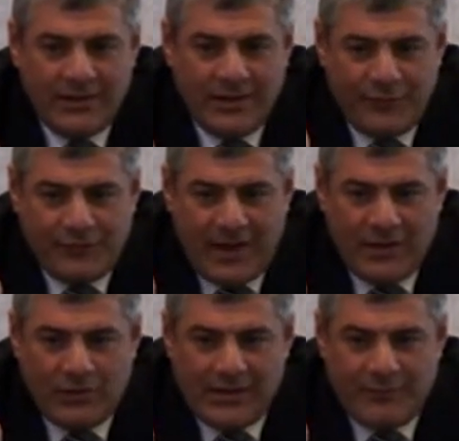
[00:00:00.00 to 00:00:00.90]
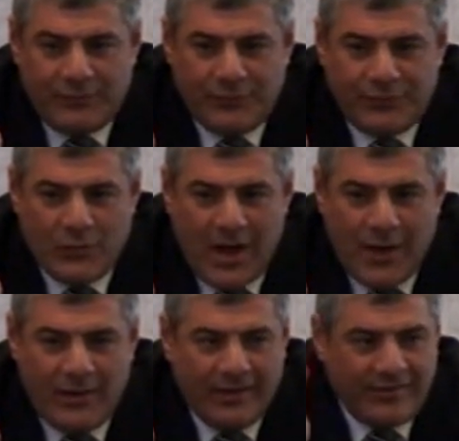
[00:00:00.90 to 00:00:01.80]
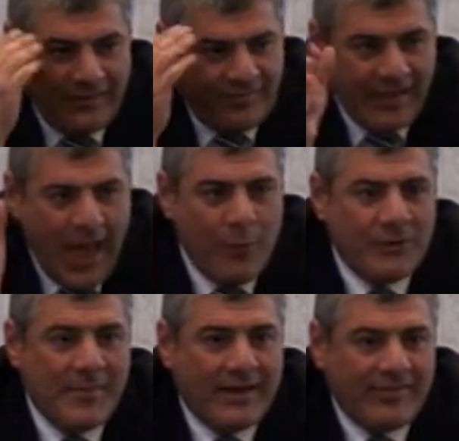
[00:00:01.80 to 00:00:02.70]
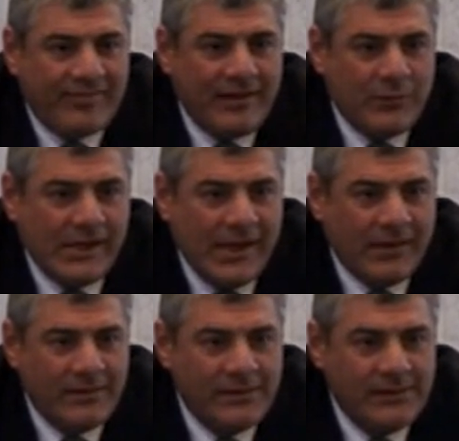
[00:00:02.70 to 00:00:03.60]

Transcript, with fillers: He followed them for a few hours and he said, I would make a scene with her.